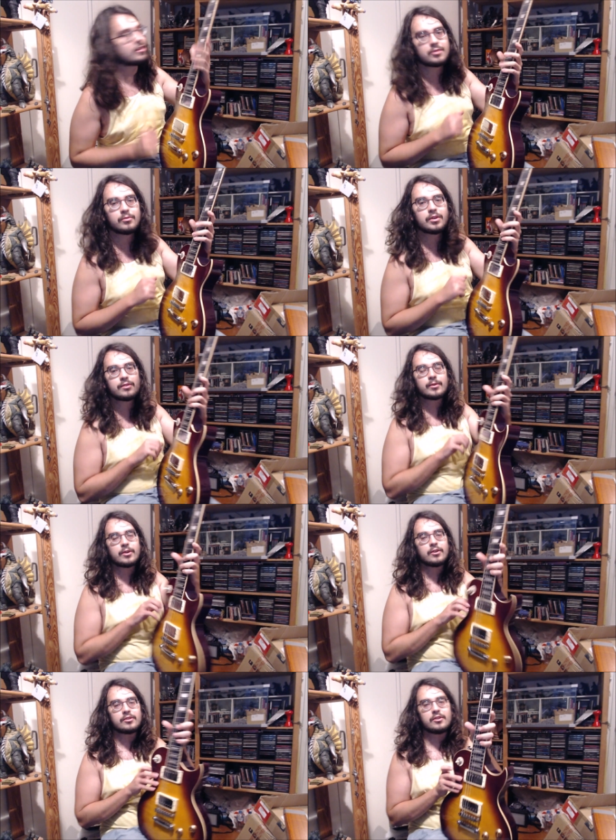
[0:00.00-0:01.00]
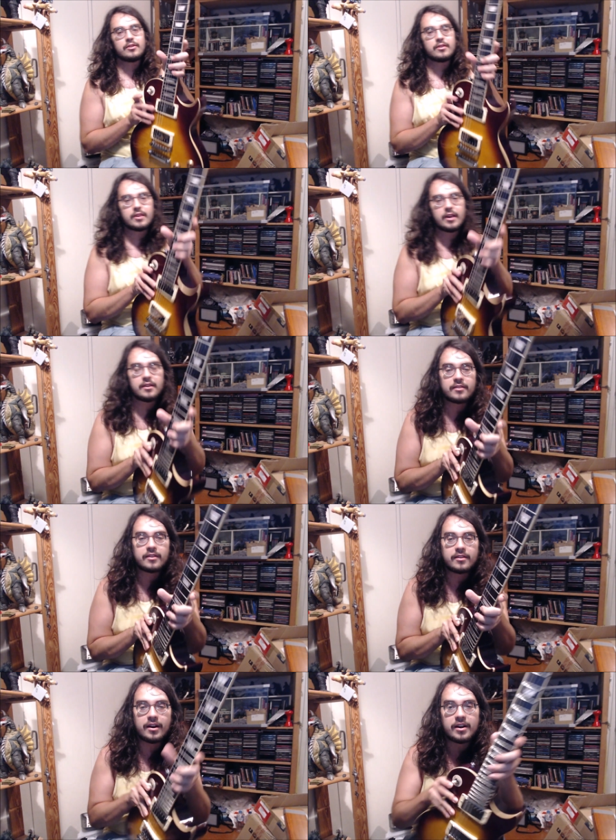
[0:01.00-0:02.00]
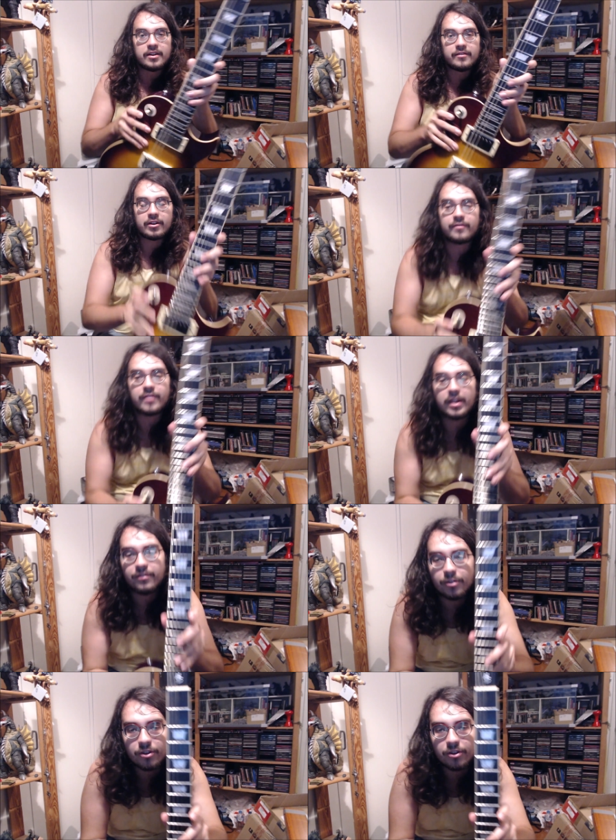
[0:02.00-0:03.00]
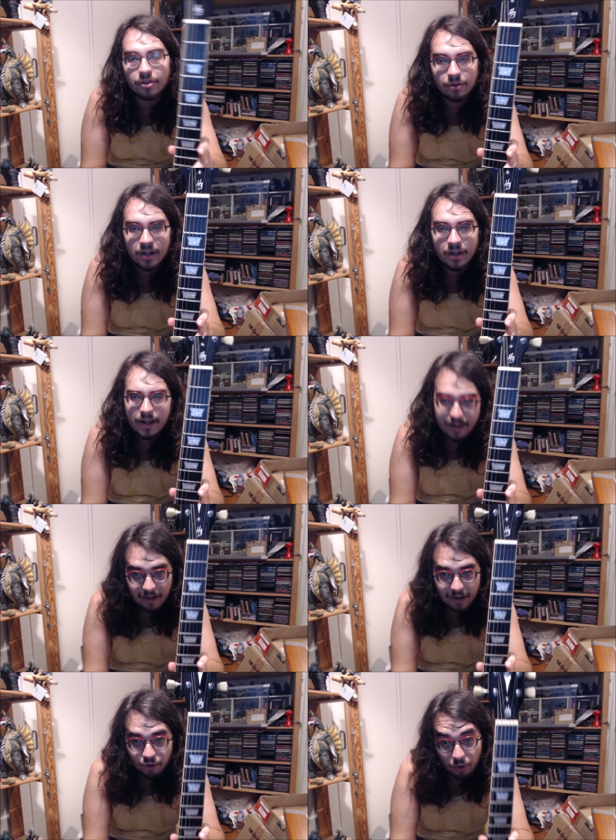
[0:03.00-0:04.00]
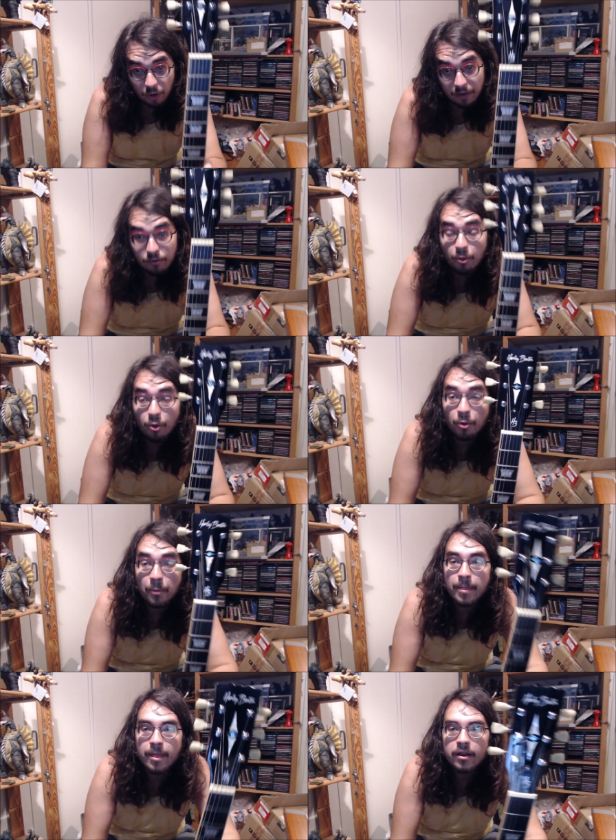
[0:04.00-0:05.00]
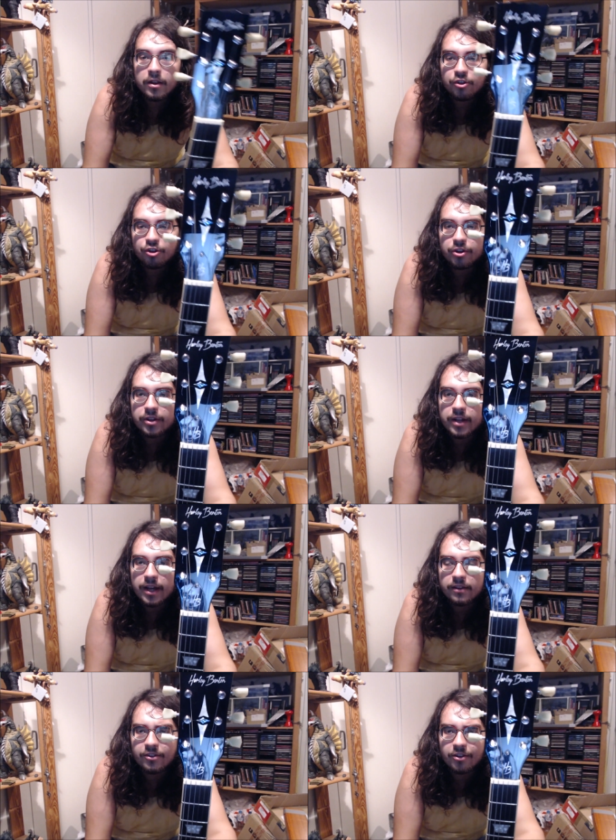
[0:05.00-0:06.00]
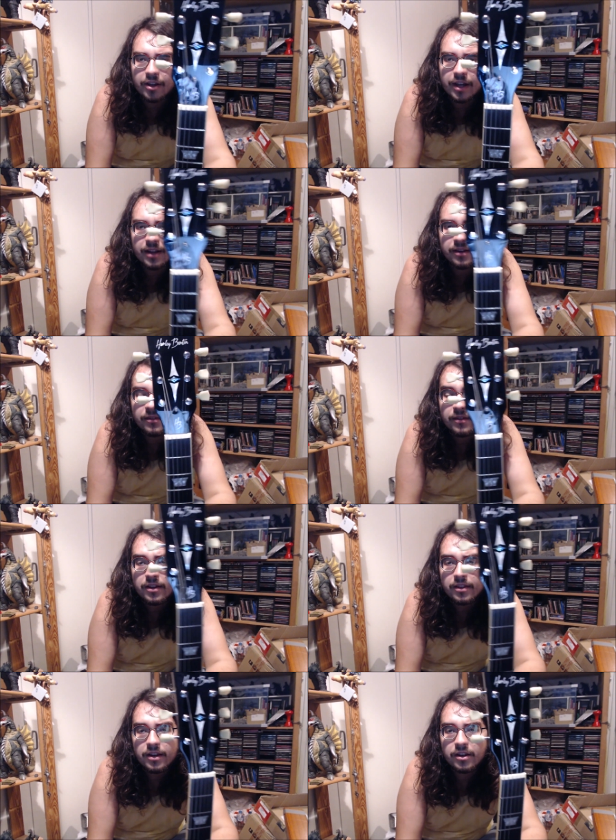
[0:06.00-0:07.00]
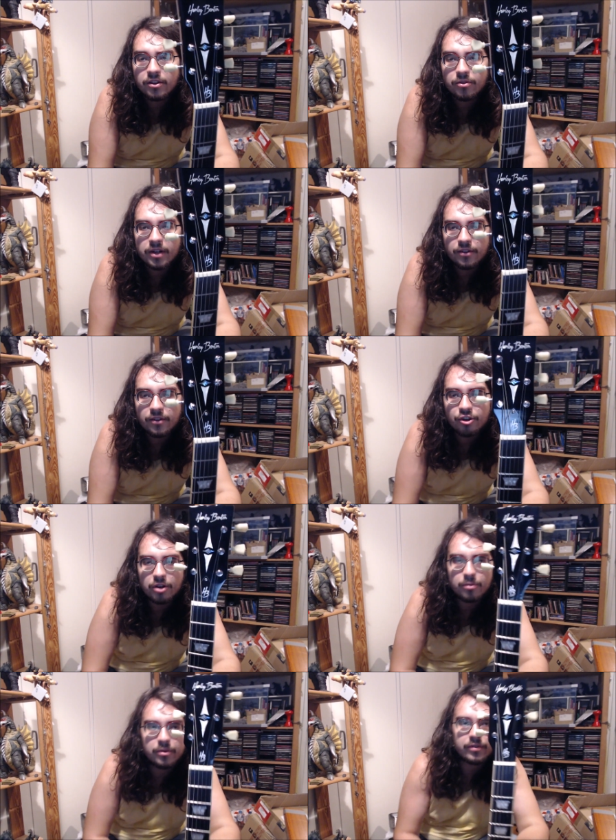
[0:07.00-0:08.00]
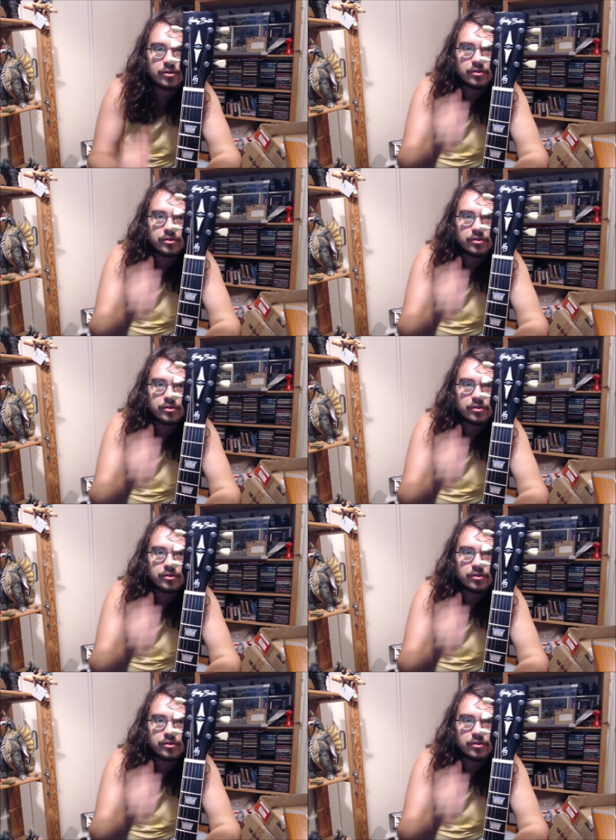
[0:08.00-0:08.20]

to the ones we got on the artist guitar and very faithful to an actual Les Paul. Just show you the headstock again. They did do a nice job with those